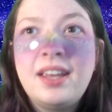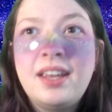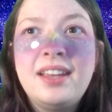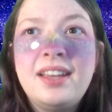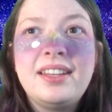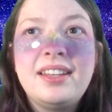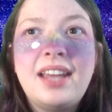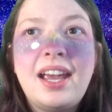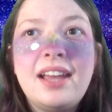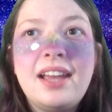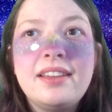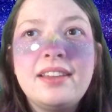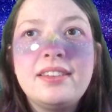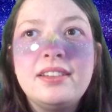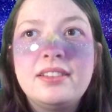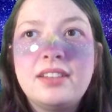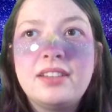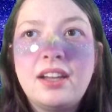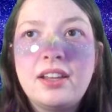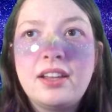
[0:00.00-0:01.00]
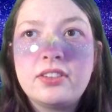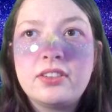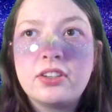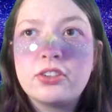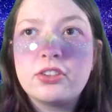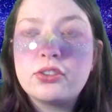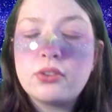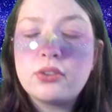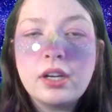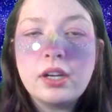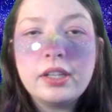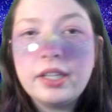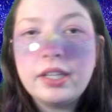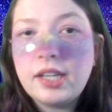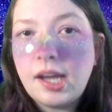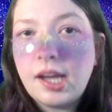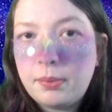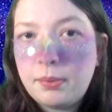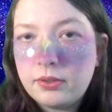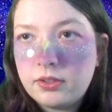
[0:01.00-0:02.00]
Gas and dust are strongly
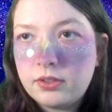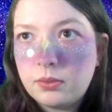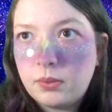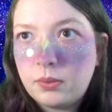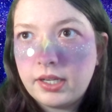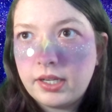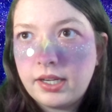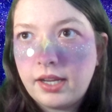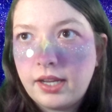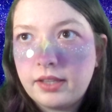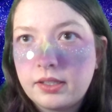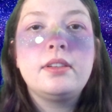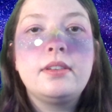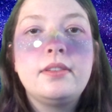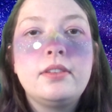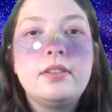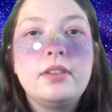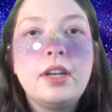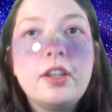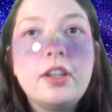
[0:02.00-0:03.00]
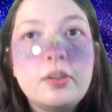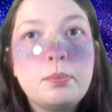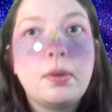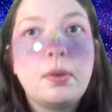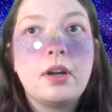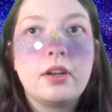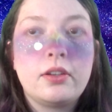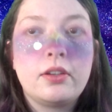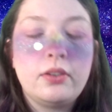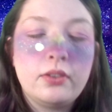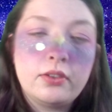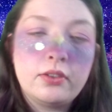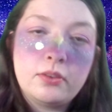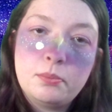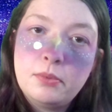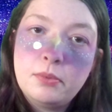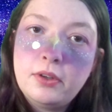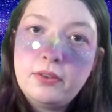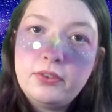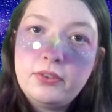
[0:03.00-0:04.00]
coupled to one another. Dust particles
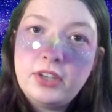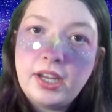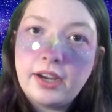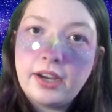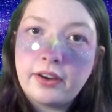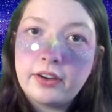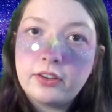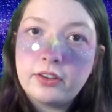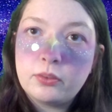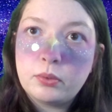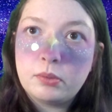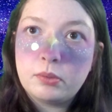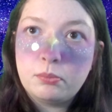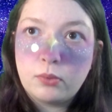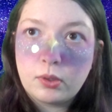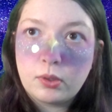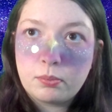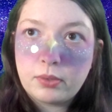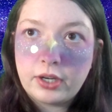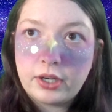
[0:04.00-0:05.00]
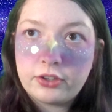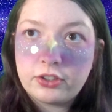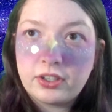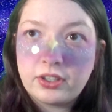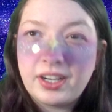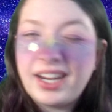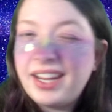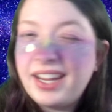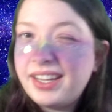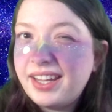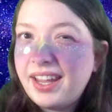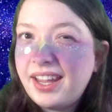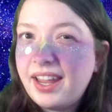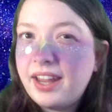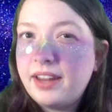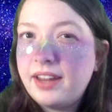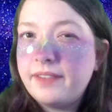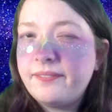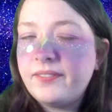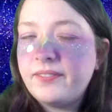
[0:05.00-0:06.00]
move to areas with more pressure,
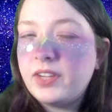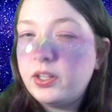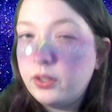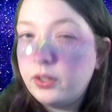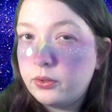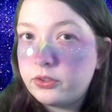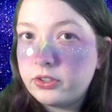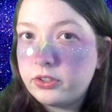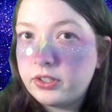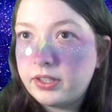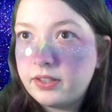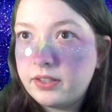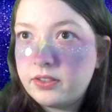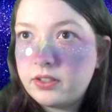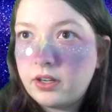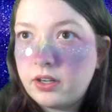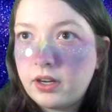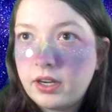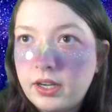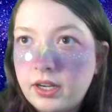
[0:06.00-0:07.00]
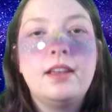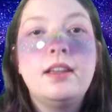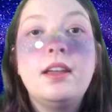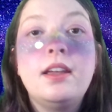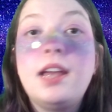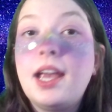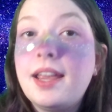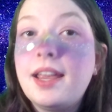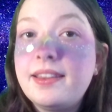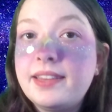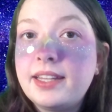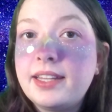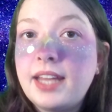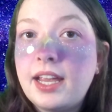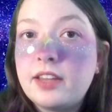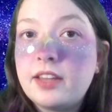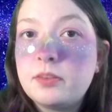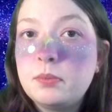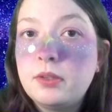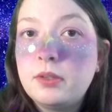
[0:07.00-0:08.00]
aka closer to the star. As the
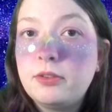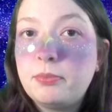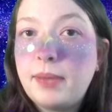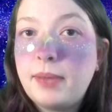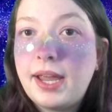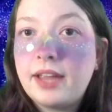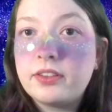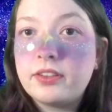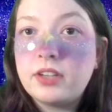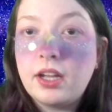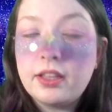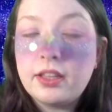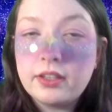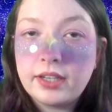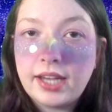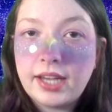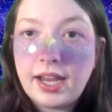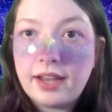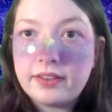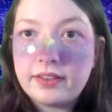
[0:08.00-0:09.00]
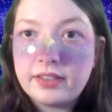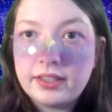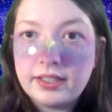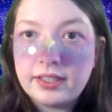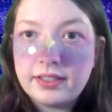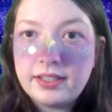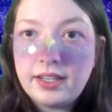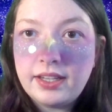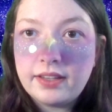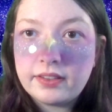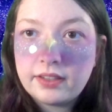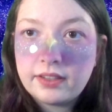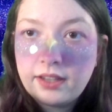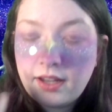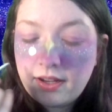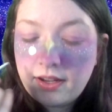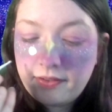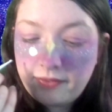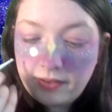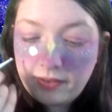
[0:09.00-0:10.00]
gas moves past other gas in the disk,
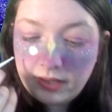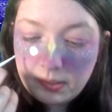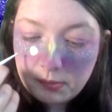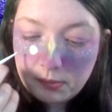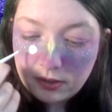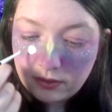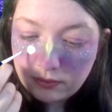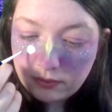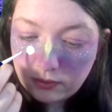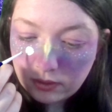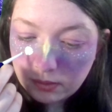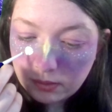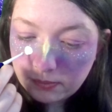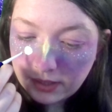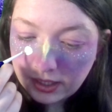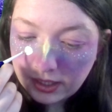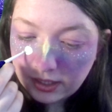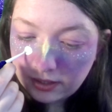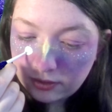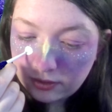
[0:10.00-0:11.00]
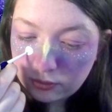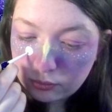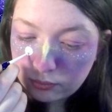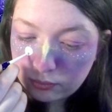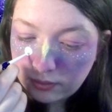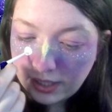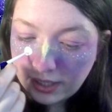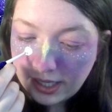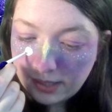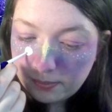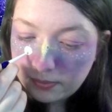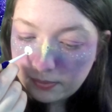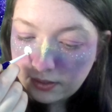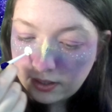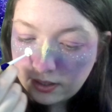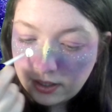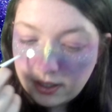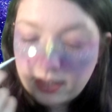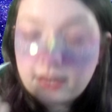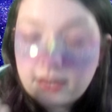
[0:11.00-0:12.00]
filaments form that can trap
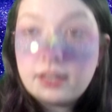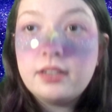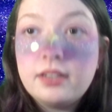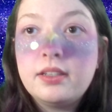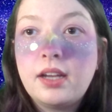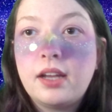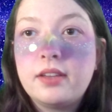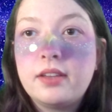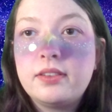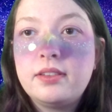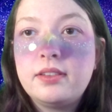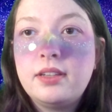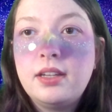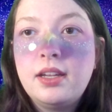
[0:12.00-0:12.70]
the dust